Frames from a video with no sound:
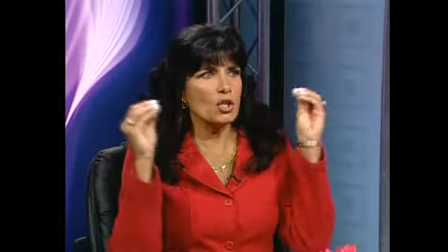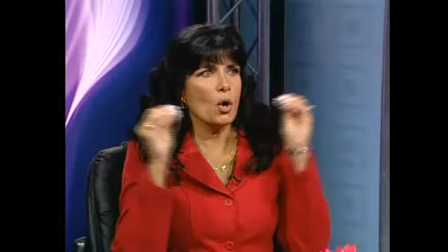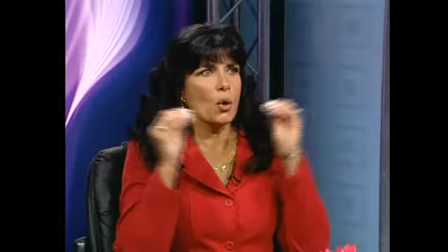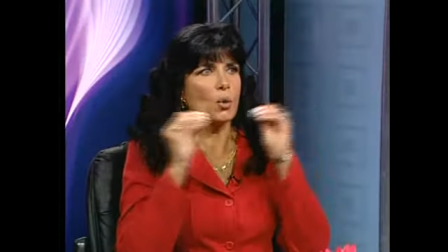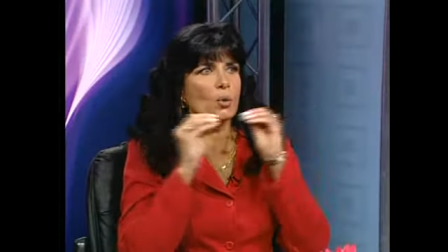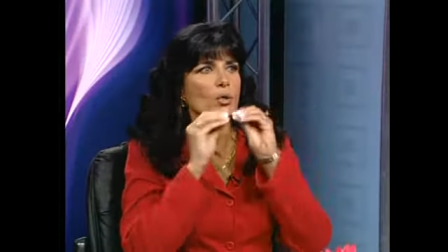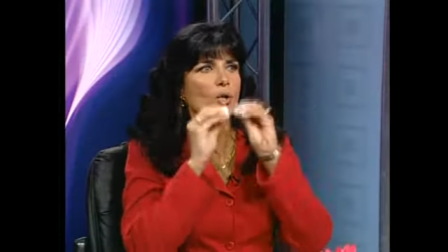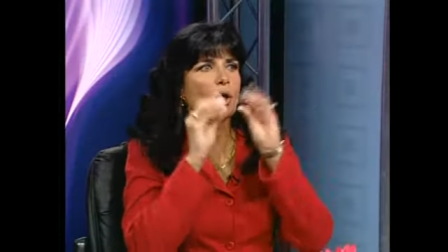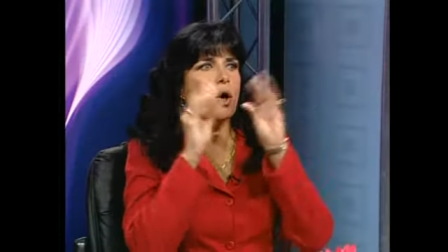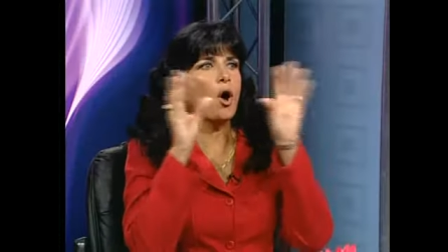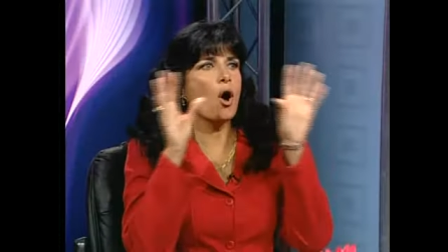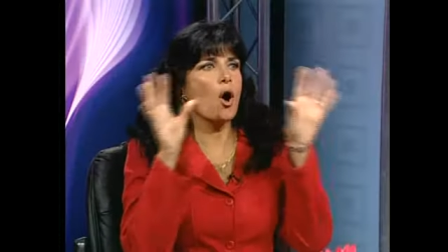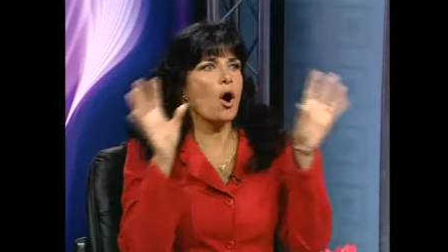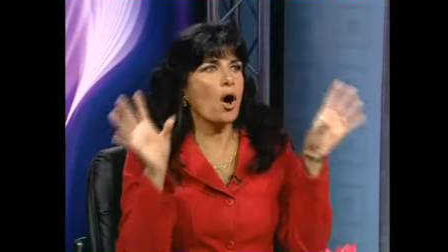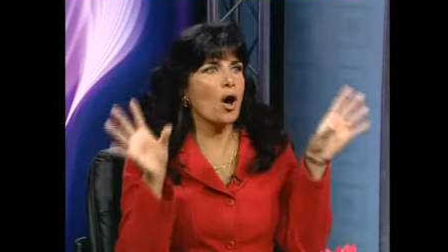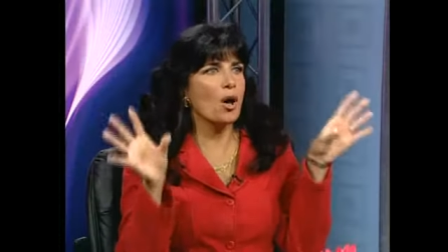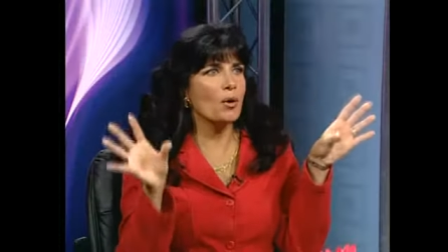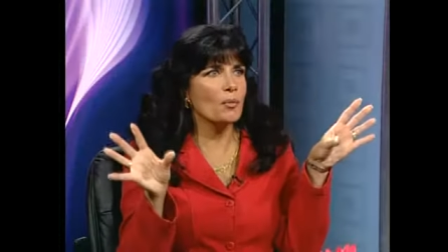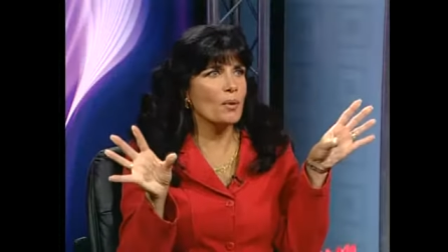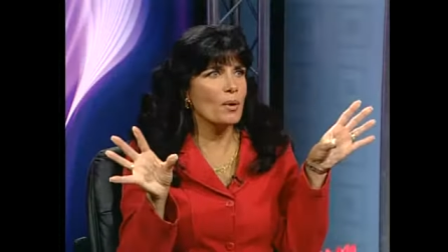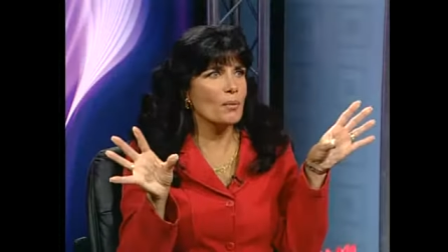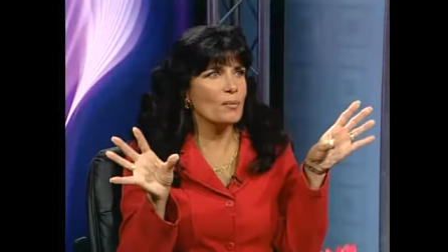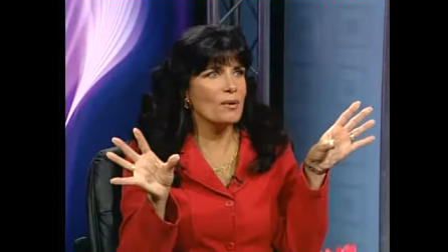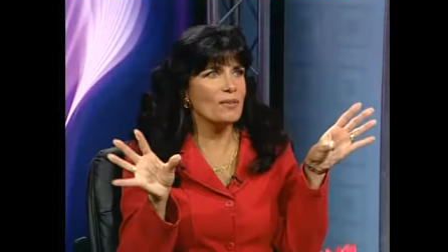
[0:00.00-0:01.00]
total
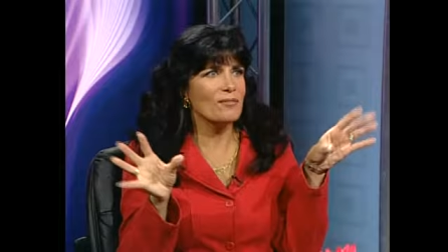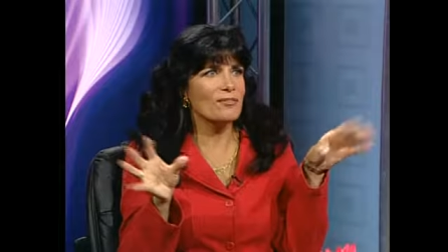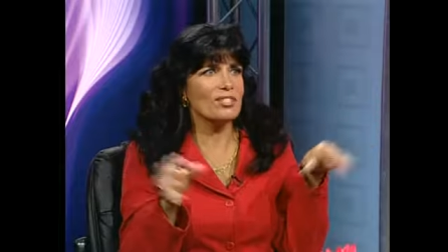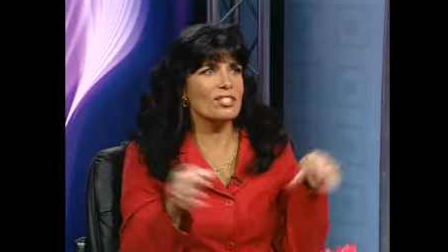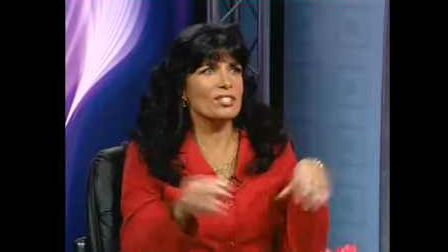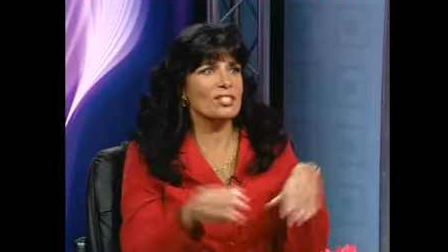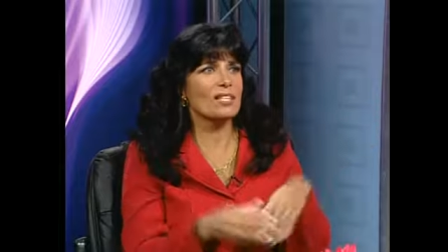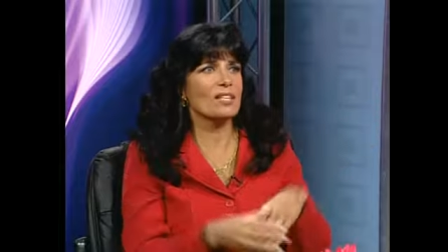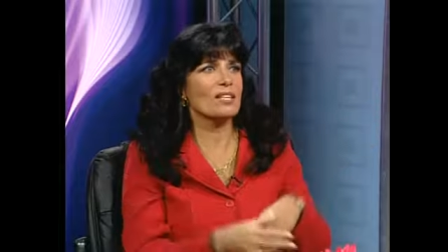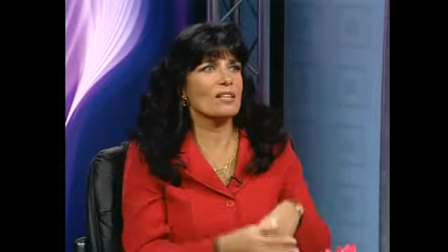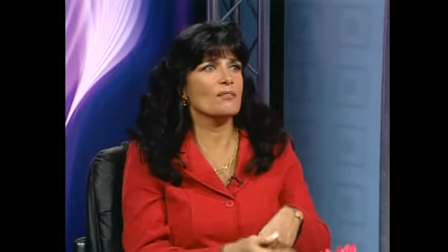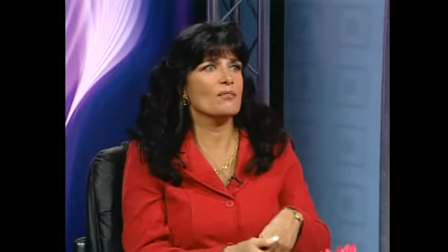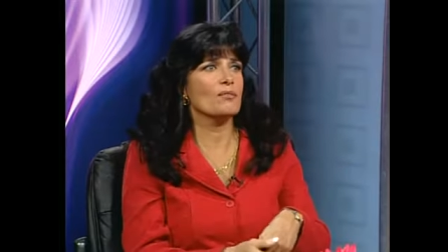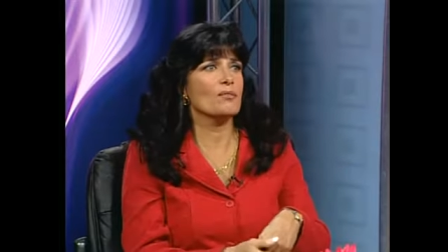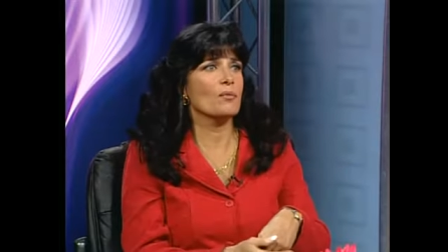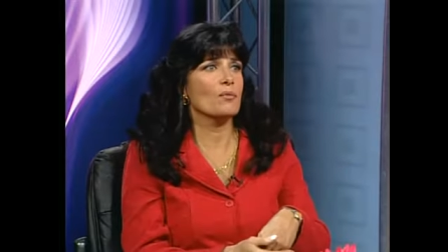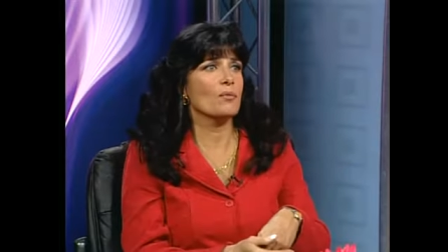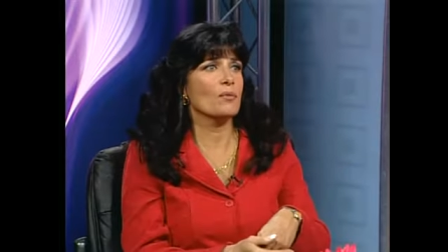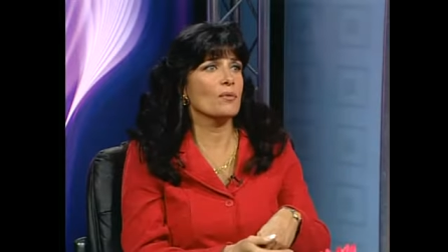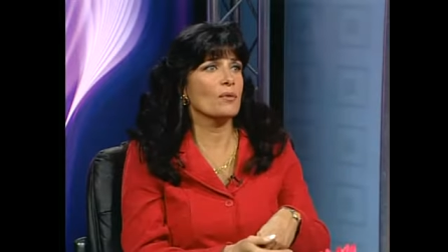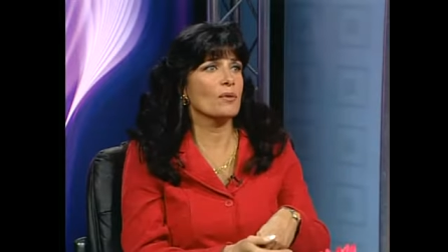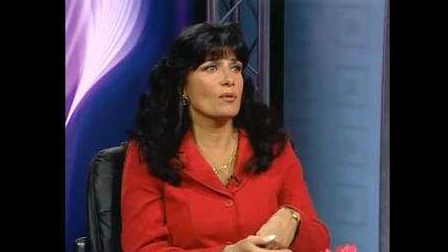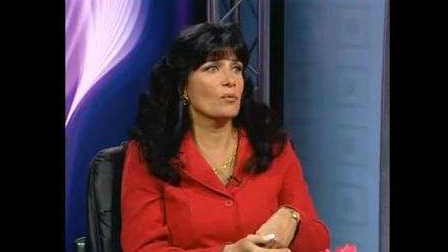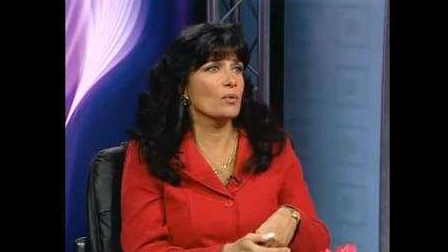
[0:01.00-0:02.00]
awe when we receive?
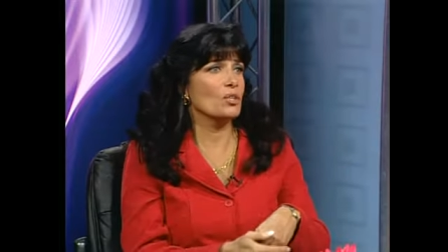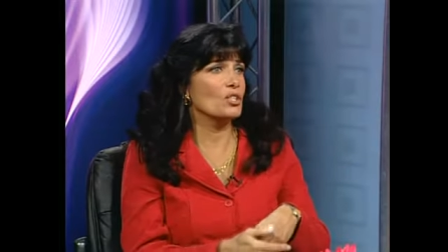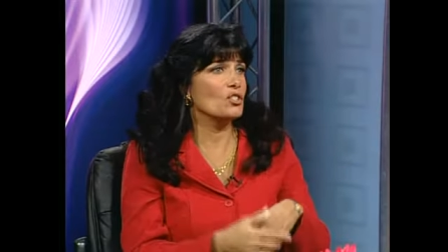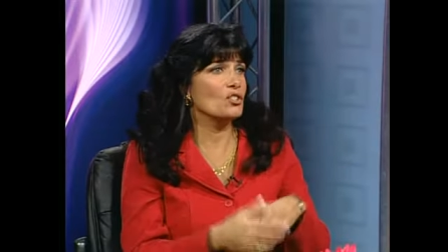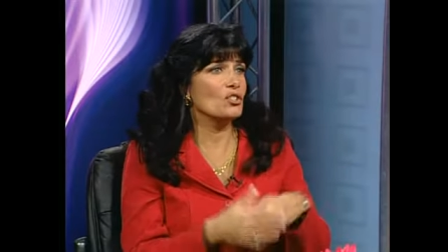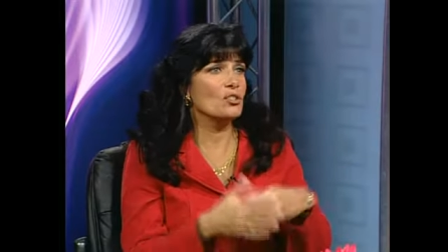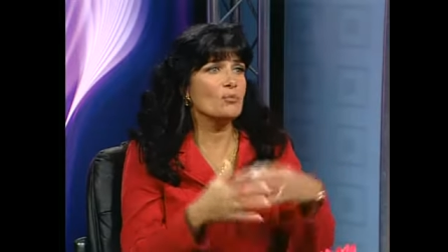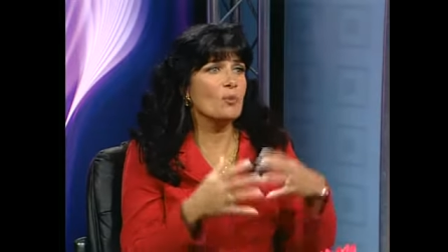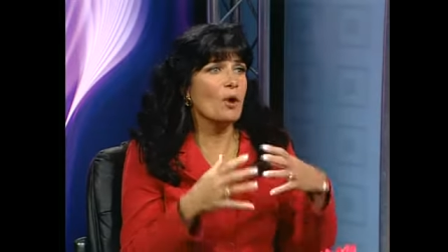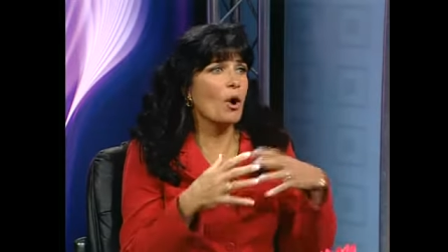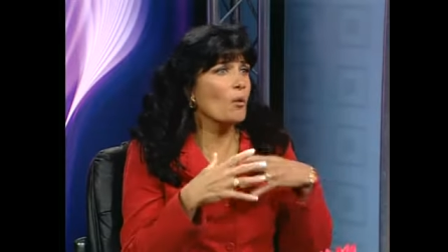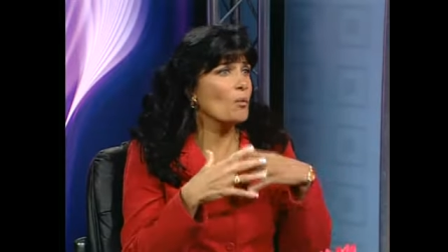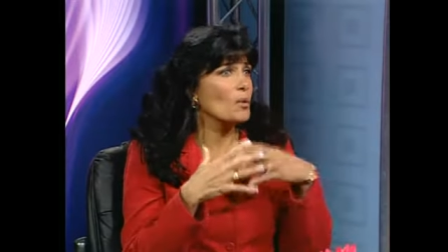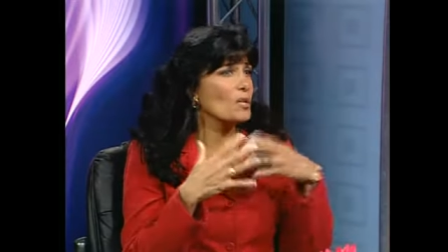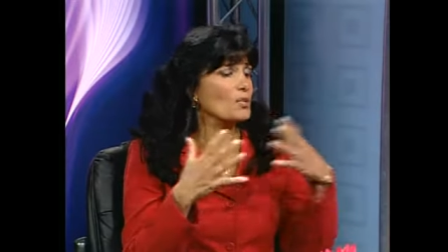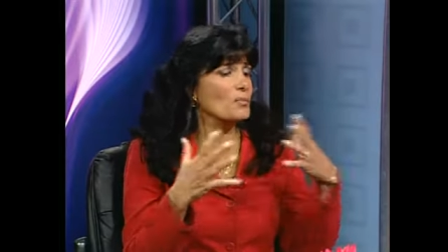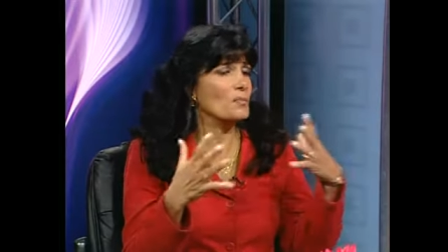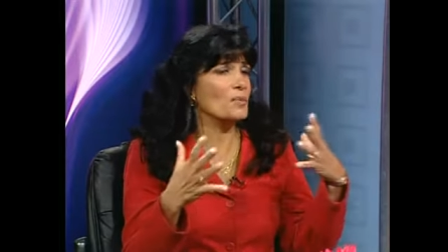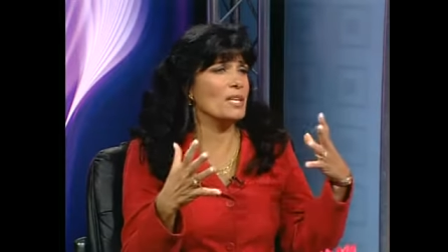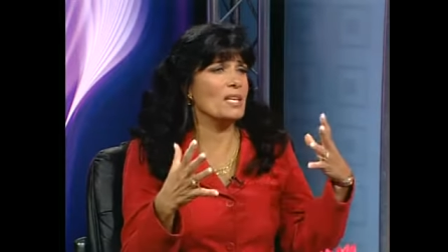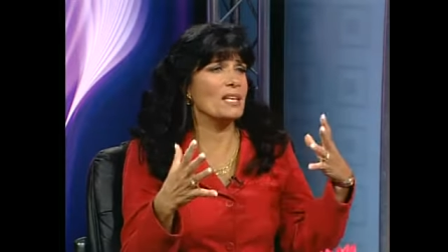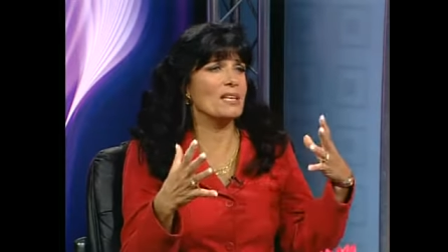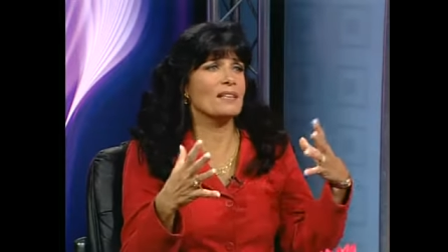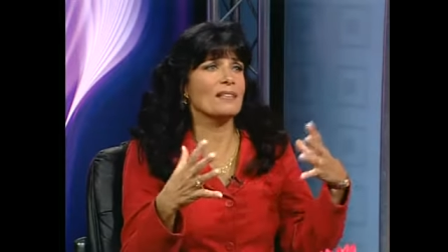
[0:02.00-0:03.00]
We should always be